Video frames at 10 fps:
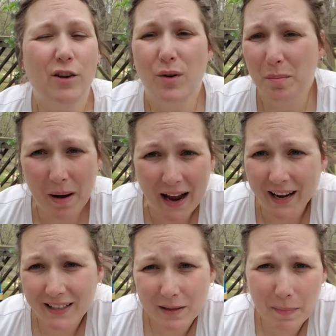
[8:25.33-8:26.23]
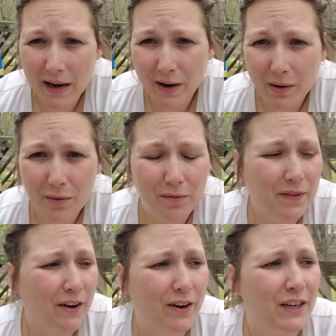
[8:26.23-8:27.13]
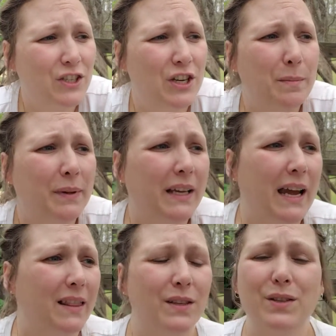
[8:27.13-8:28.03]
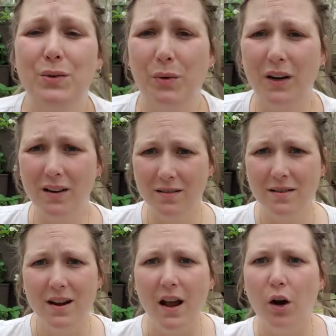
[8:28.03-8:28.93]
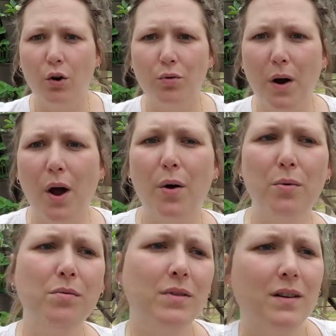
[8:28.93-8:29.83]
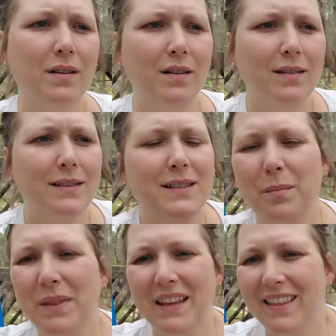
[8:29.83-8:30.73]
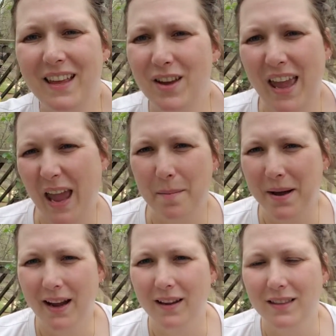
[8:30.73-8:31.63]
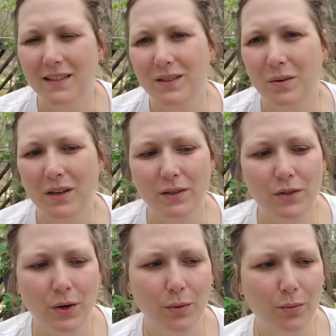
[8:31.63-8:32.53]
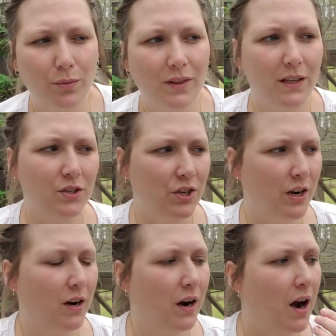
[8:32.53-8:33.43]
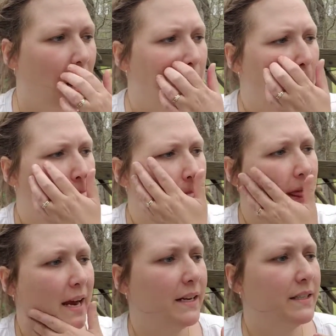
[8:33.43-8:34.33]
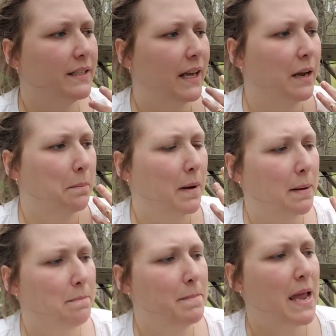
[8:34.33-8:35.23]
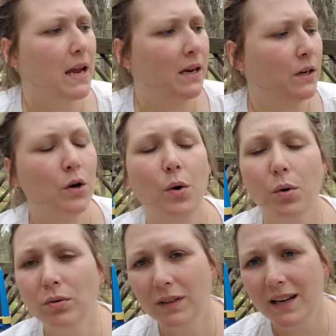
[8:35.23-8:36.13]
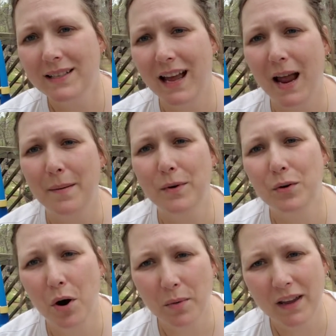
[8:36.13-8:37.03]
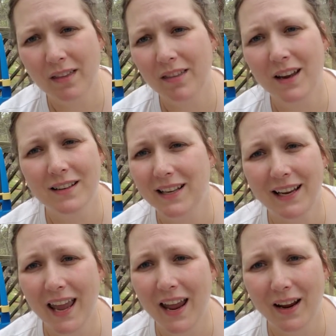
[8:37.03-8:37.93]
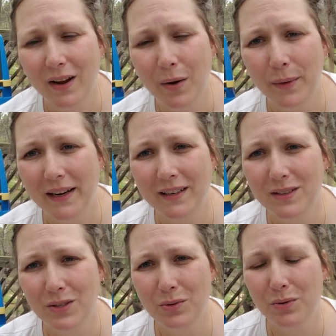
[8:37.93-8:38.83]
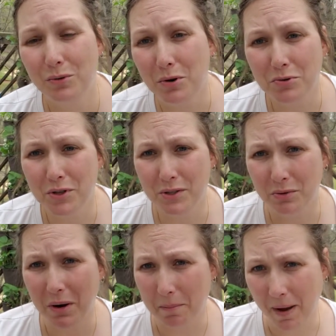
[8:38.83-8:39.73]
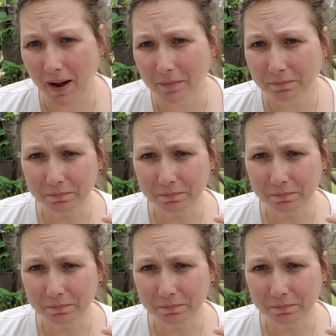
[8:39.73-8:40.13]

can buy a tomato very cheaply at the store, grow something that you can't buy at the store. So this year, that is like my main goal, is I am growing things I can't go into the grocery store and buy.